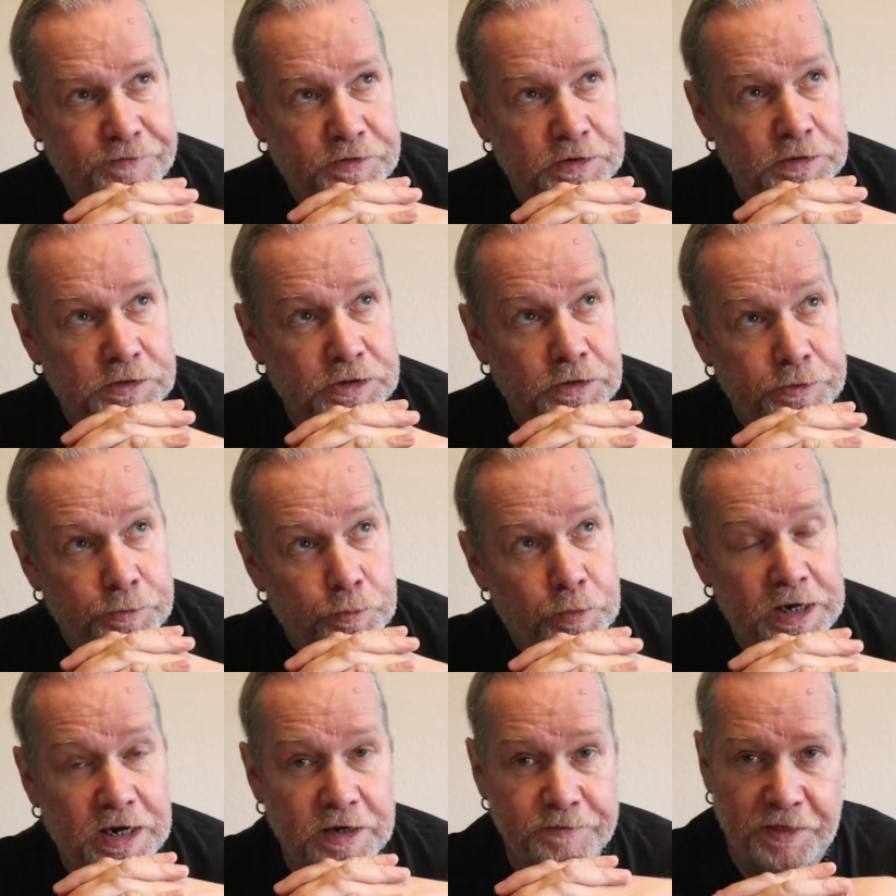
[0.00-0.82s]
for,
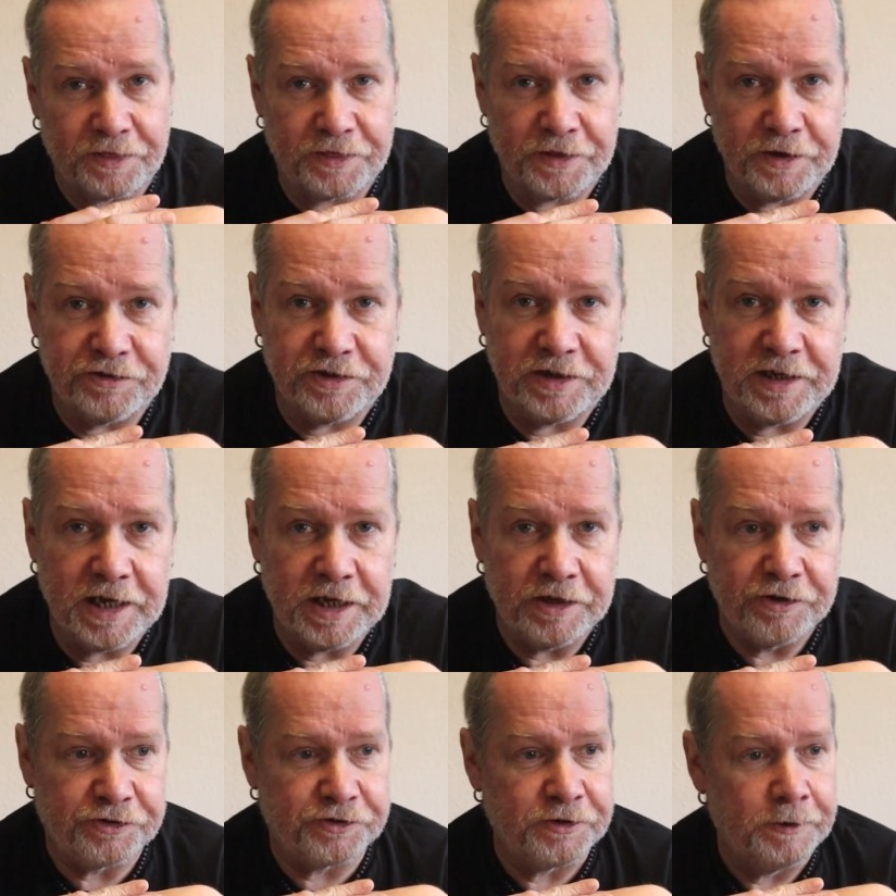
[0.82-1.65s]
God, well over 30
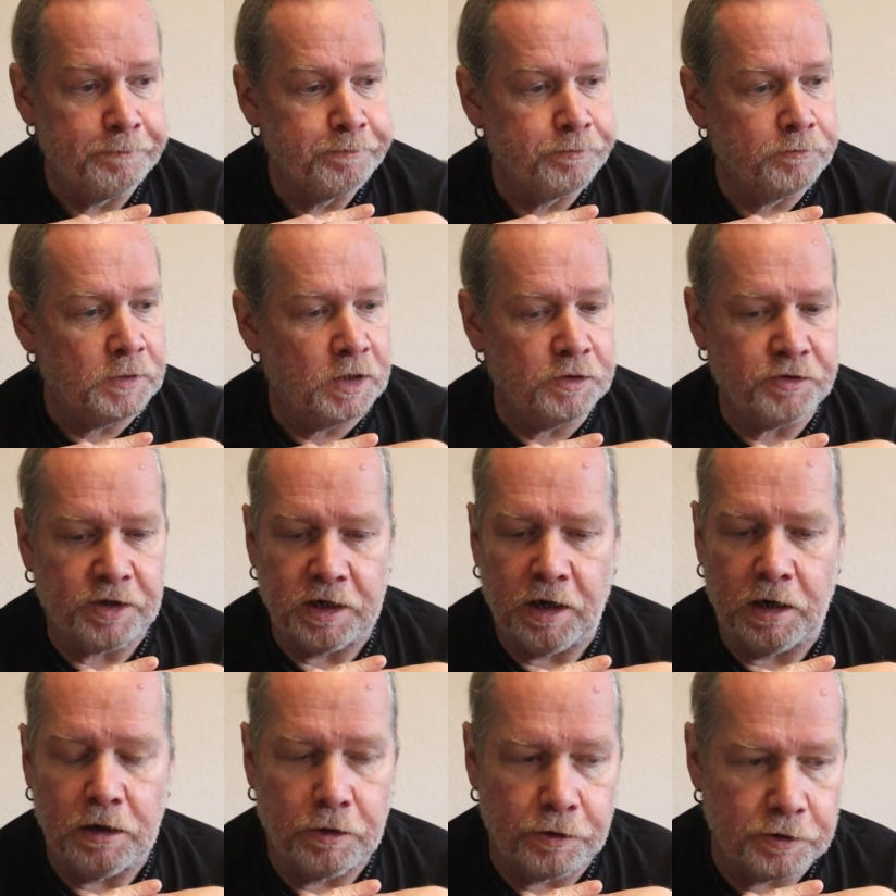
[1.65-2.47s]
years.
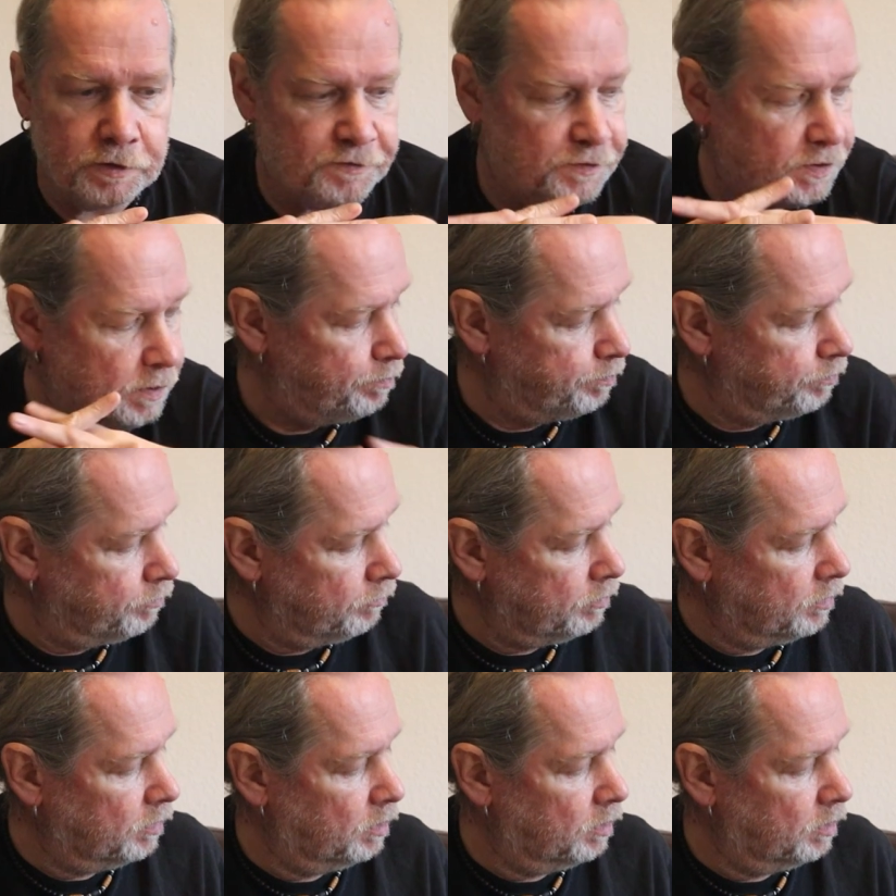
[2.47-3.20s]
Done a lot of